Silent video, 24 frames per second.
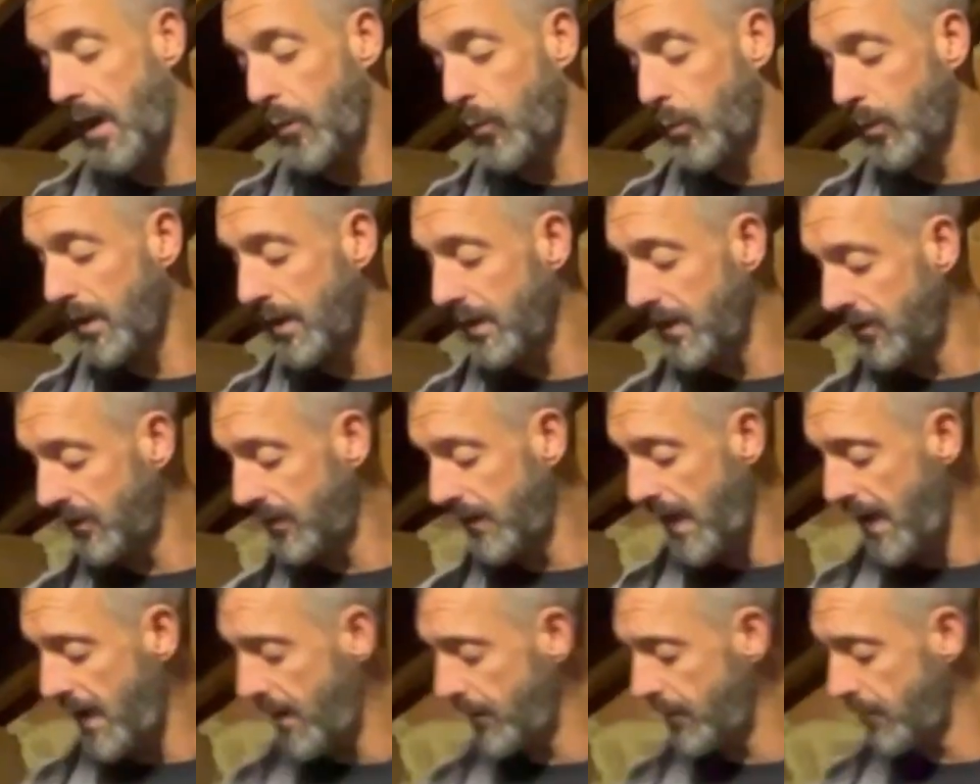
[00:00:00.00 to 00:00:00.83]
we'll get this
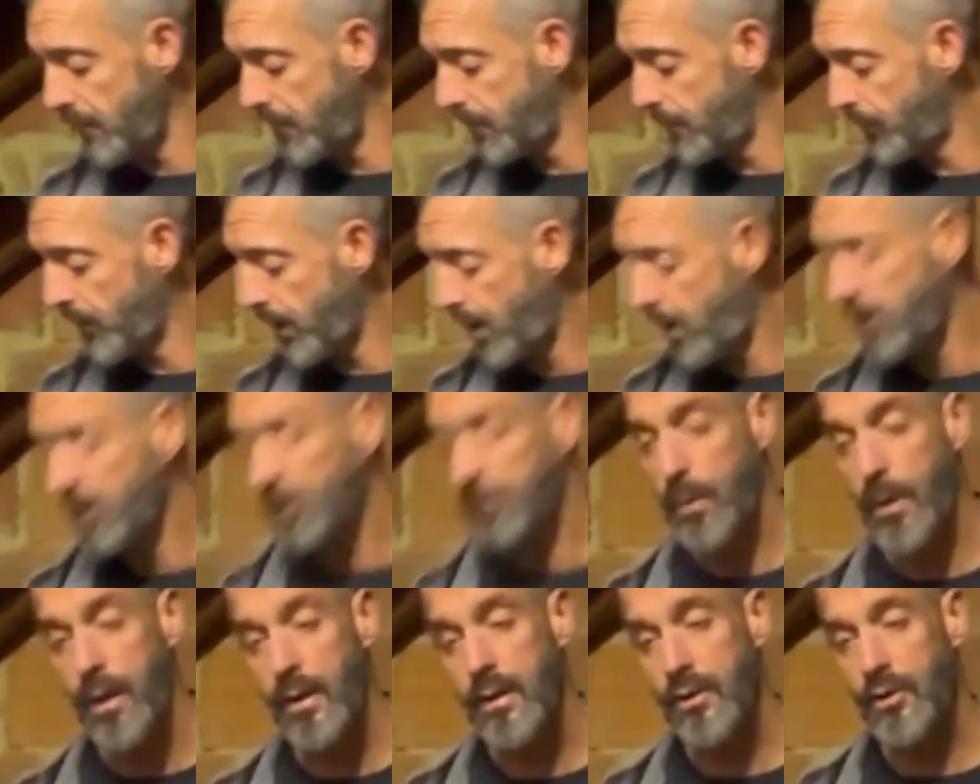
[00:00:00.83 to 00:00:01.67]
down. Hardest
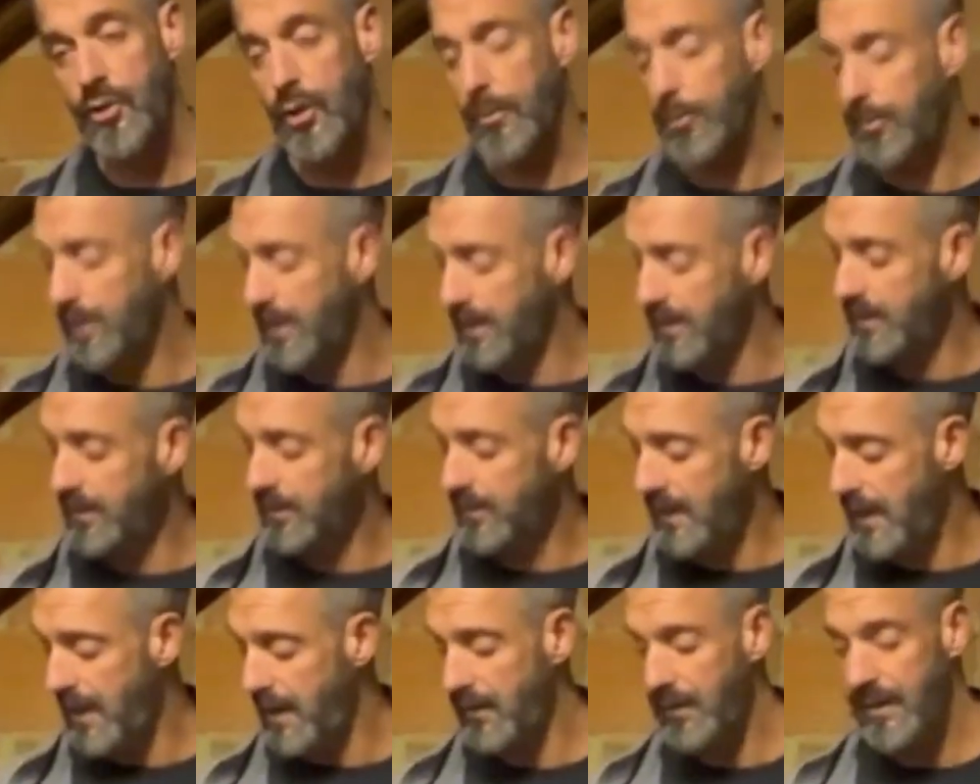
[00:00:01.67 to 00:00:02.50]
part of the job is getting this
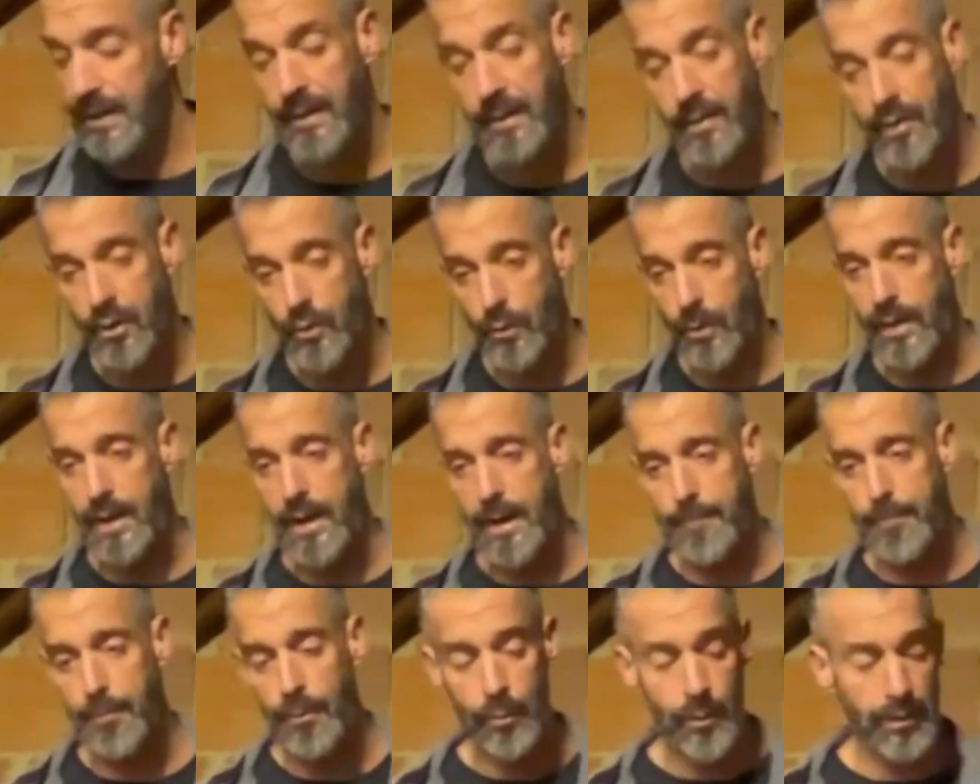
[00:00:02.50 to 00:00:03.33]
down, getting the new one
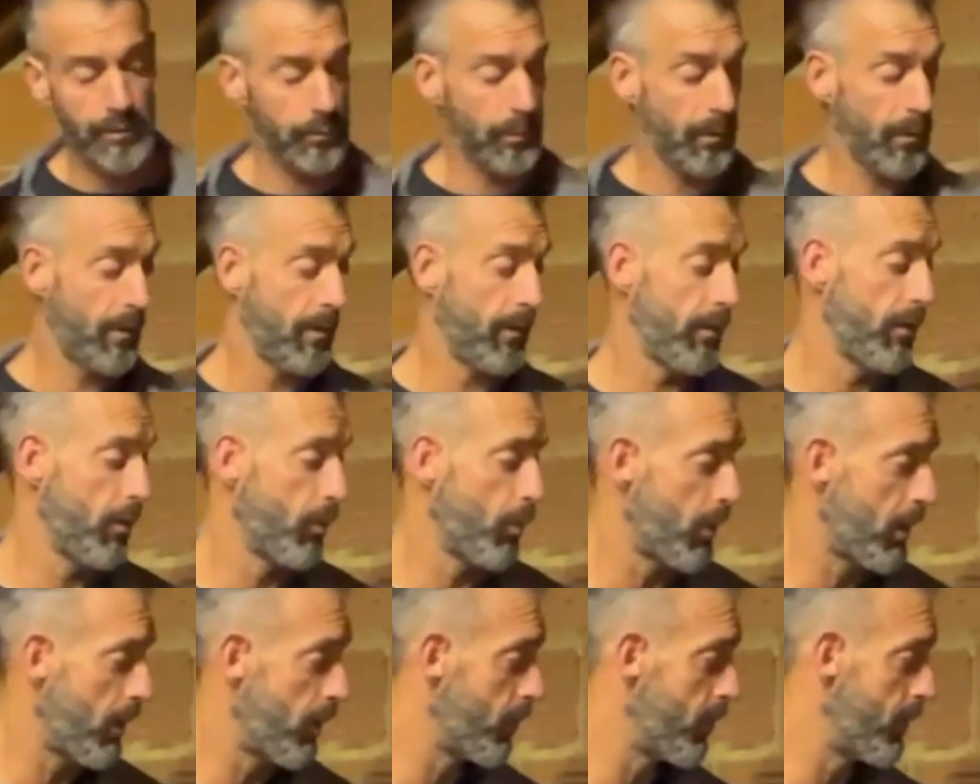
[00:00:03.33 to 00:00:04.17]
up. But once we've got it on the
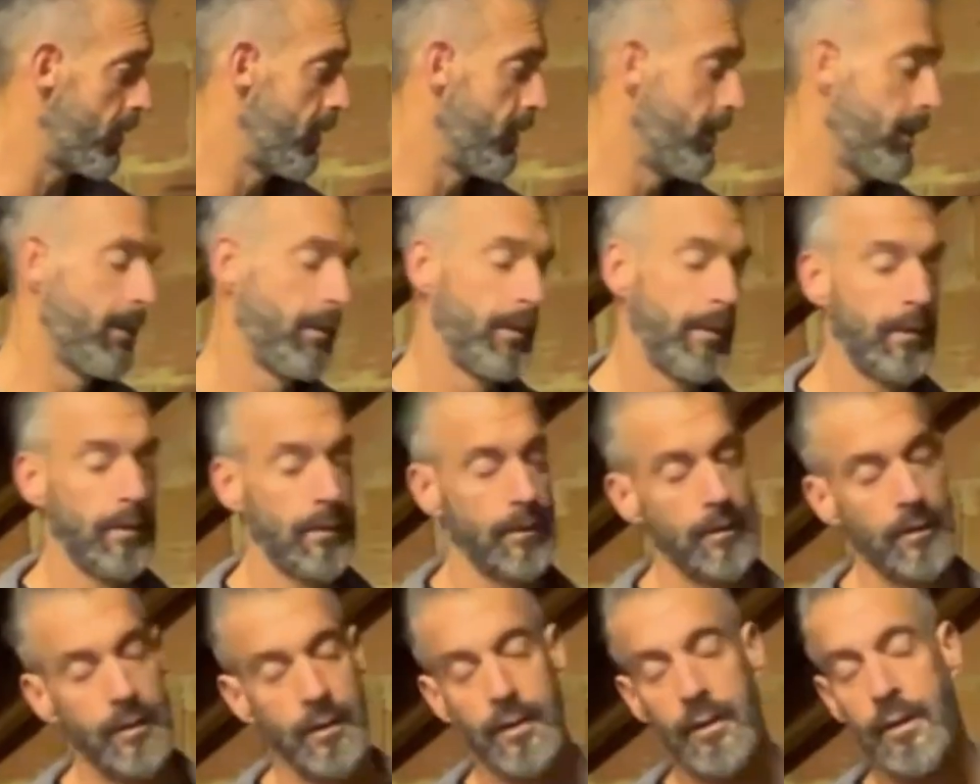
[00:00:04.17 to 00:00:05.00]
wall,
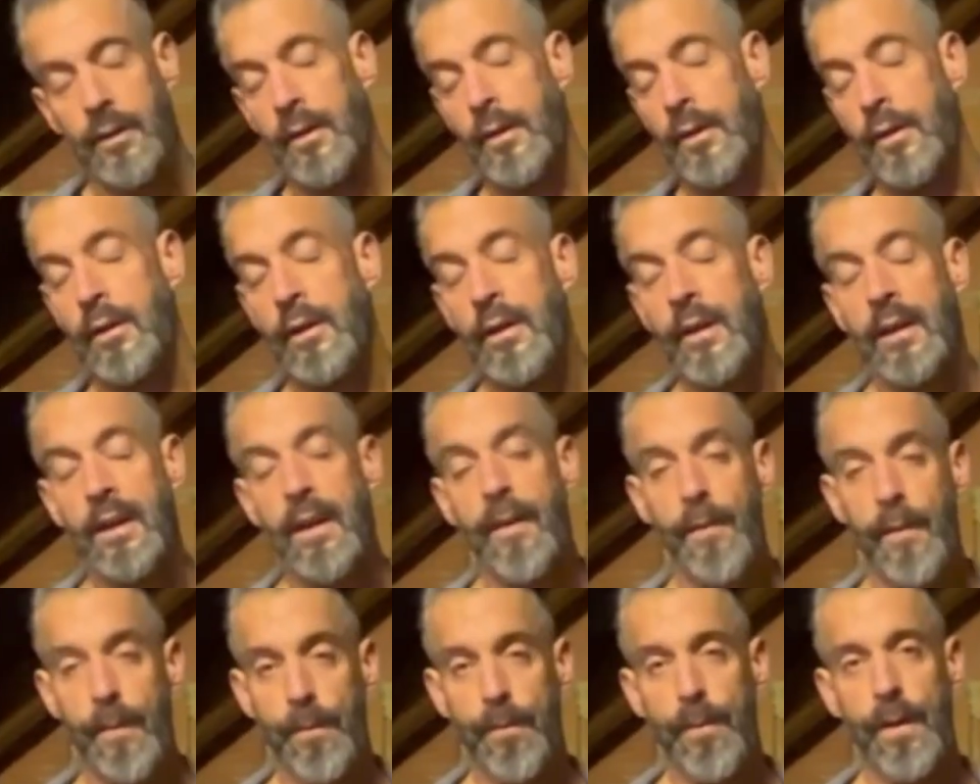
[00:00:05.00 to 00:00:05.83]

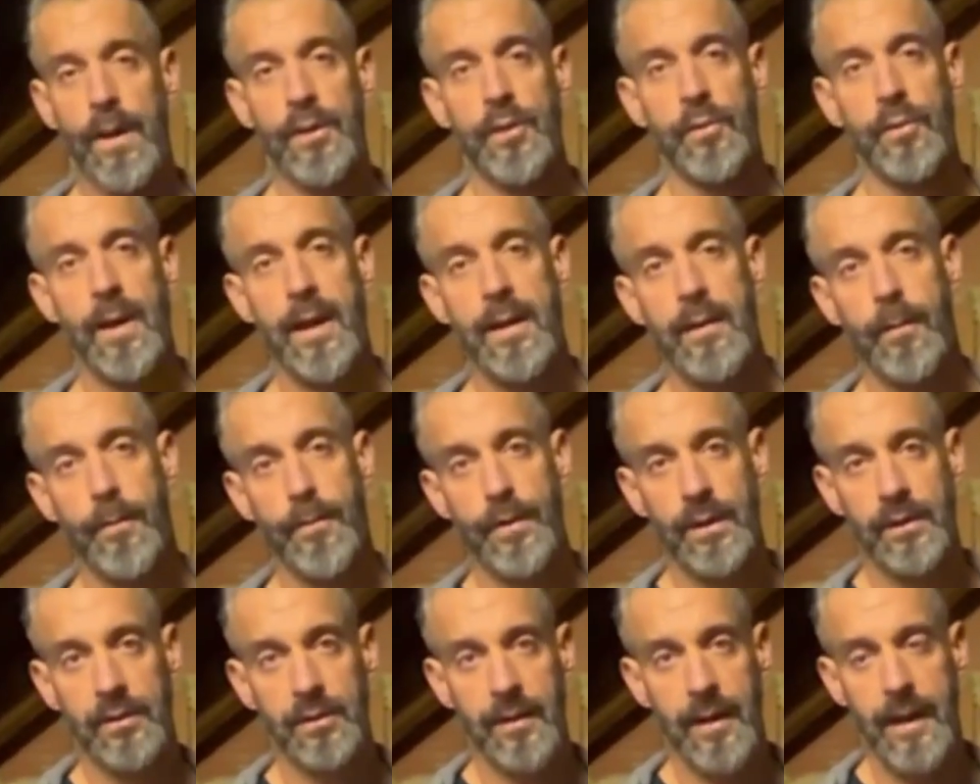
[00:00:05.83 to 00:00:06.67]
give it a flush round,
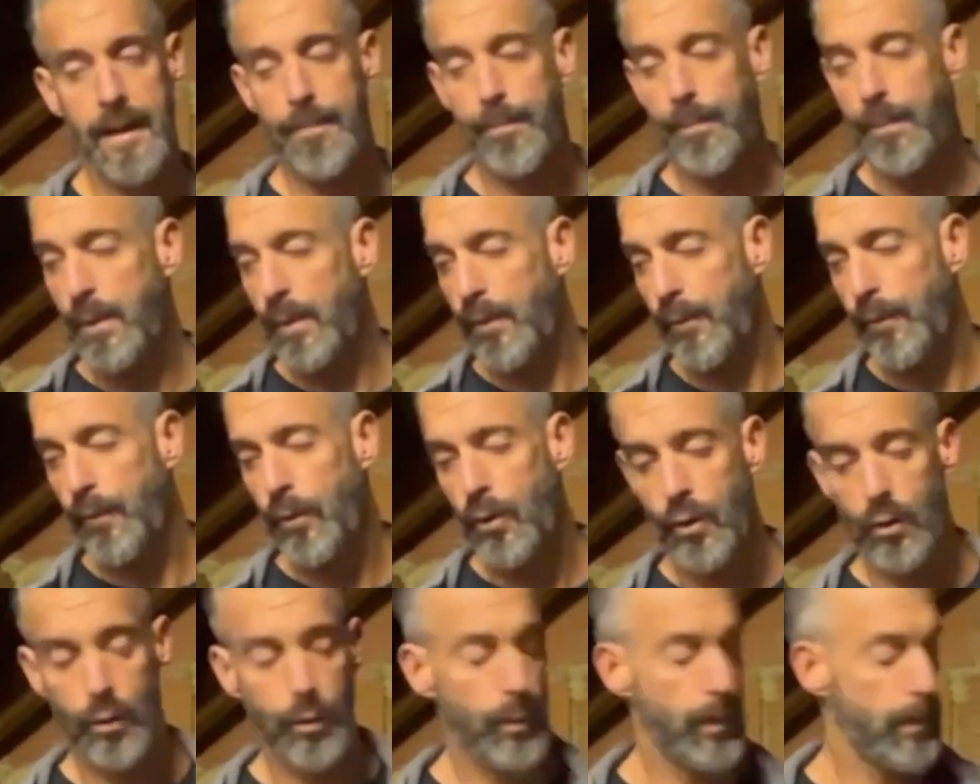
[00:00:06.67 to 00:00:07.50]
obviously,
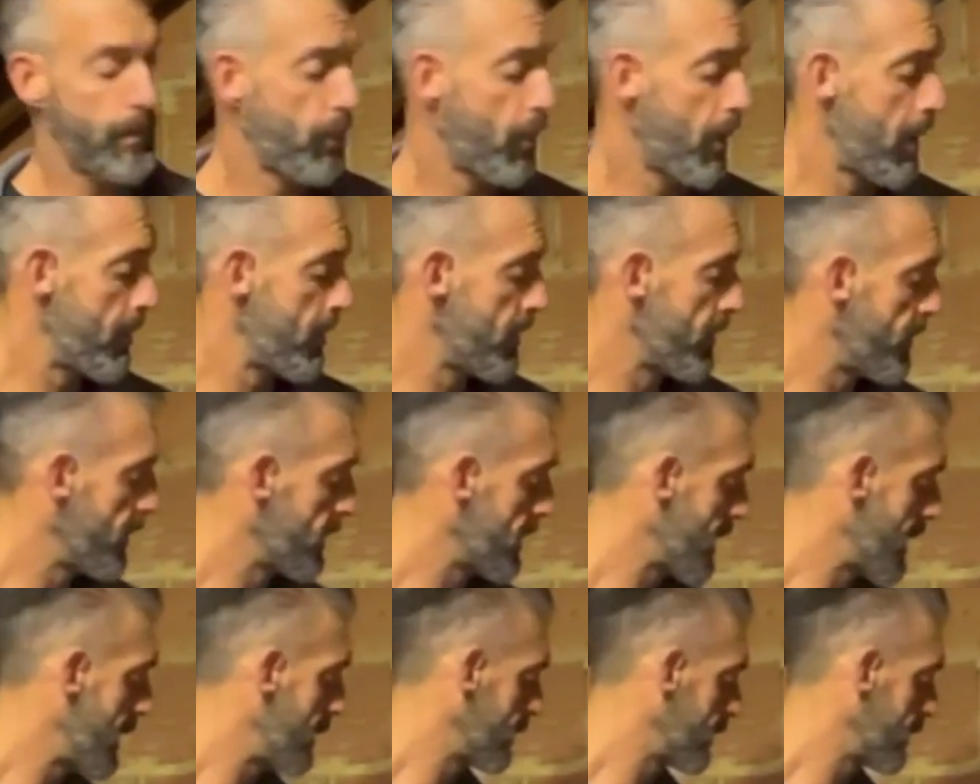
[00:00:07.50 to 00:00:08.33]
before we pipe anything up.